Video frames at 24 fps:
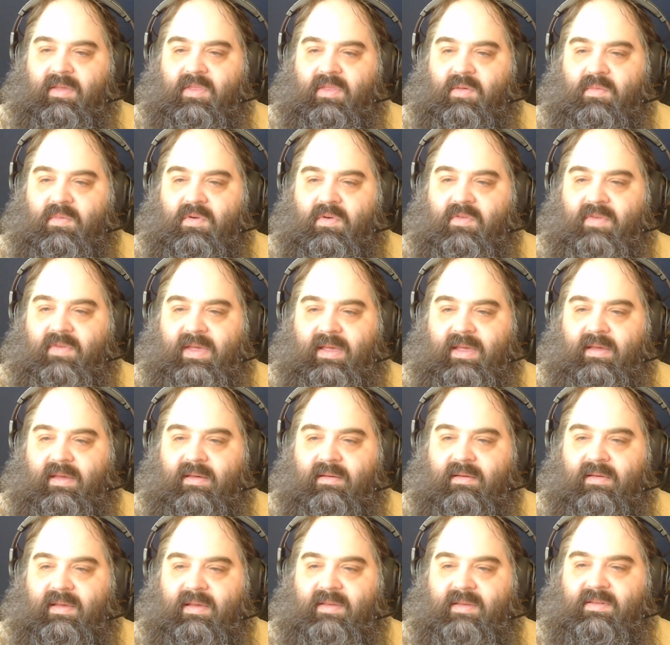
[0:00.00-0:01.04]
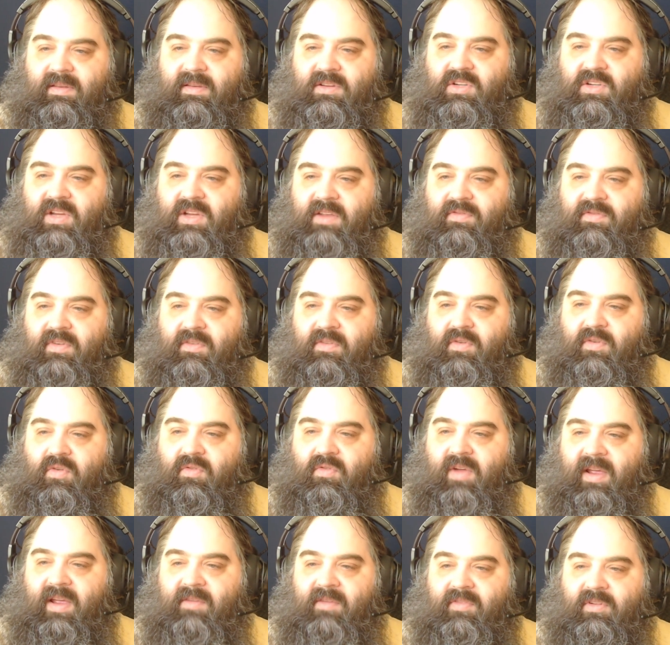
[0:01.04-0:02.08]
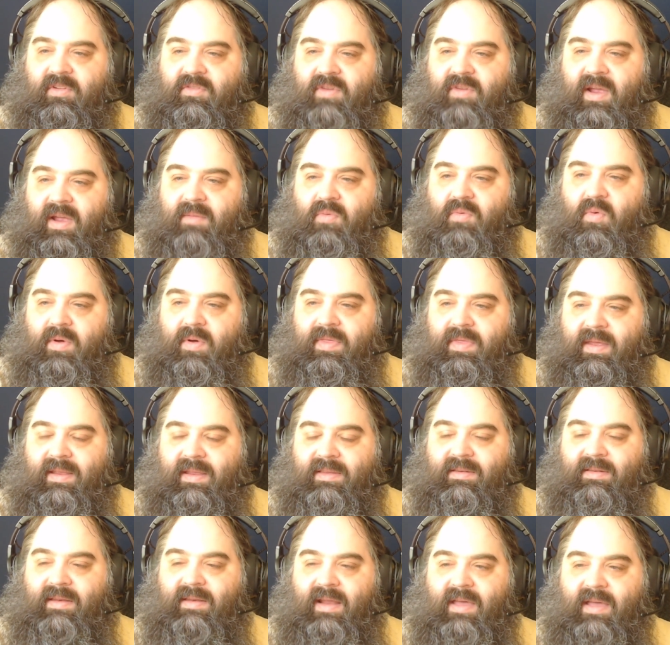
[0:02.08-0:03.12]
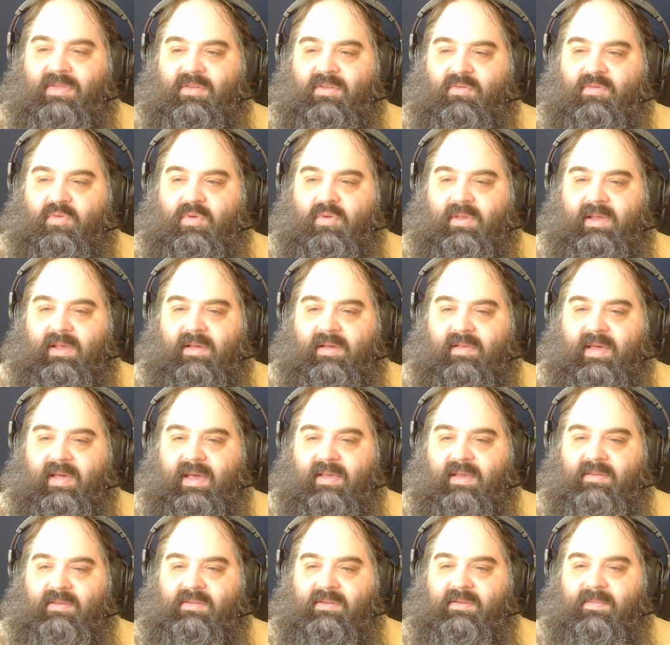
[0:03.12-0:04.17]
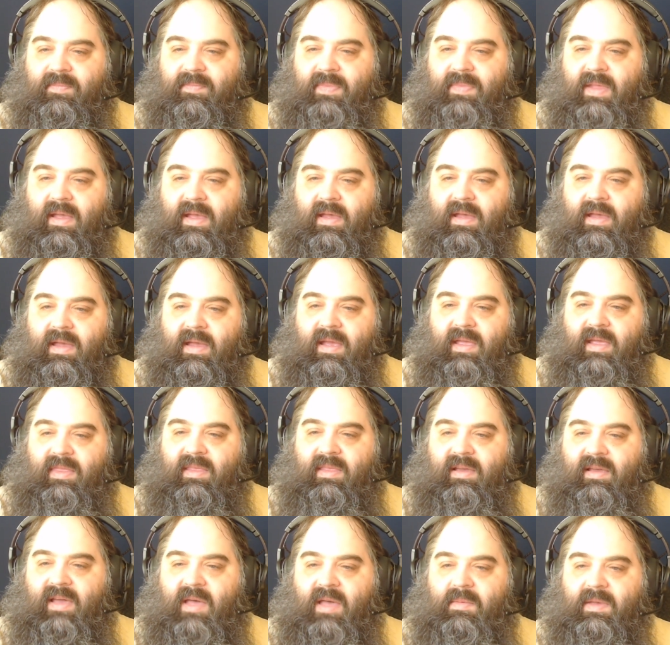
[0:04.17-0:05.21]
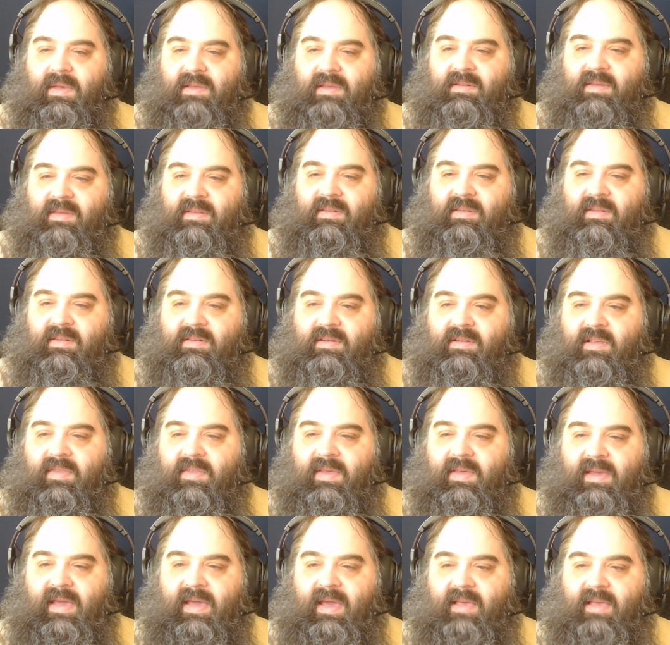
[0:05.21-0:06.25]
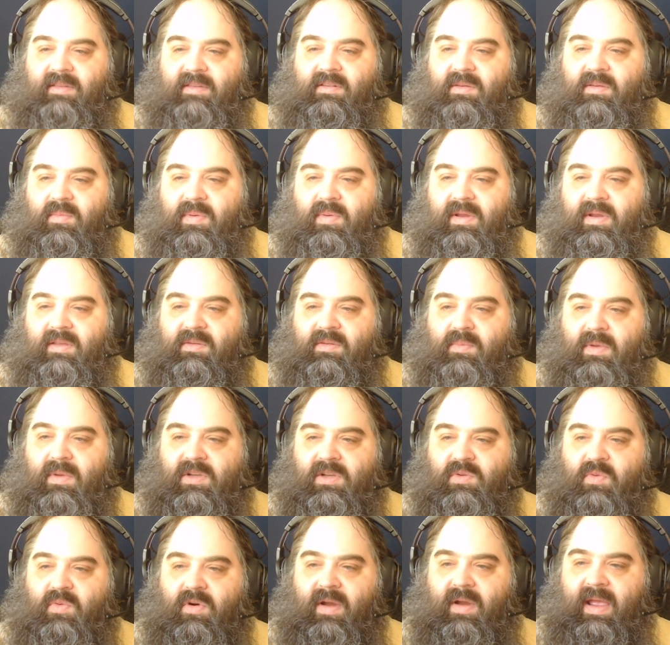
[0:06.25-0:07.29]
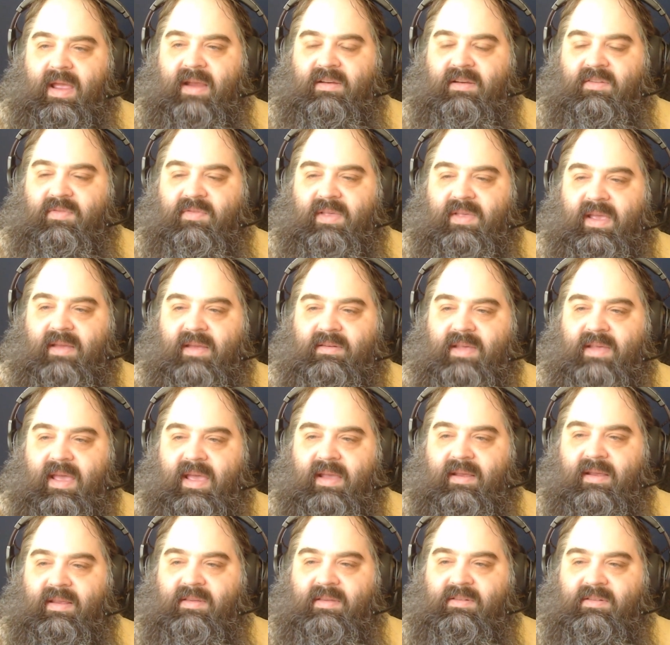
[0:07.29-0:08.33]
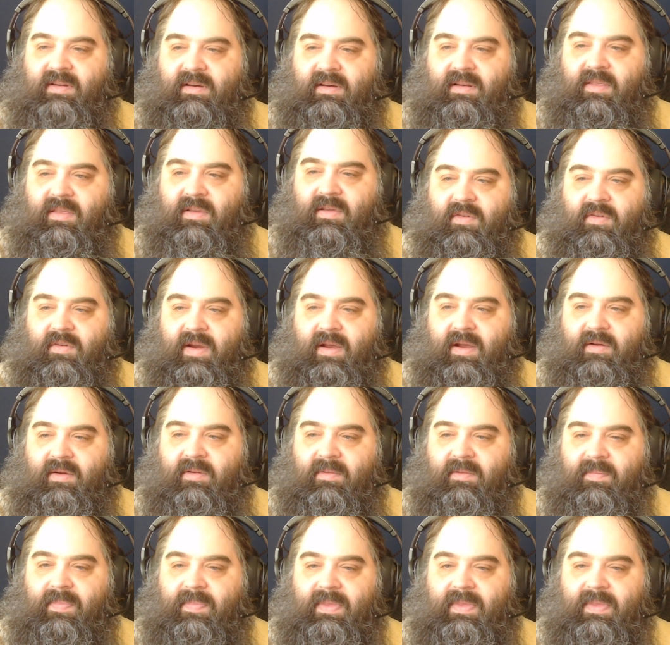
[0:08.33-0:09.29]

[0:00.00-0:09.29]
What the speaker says: in the movie, is a chief of a rival tribe, one that is not the ruling class. In the comics, this is still the case, but he's much more actively antagonistic crown.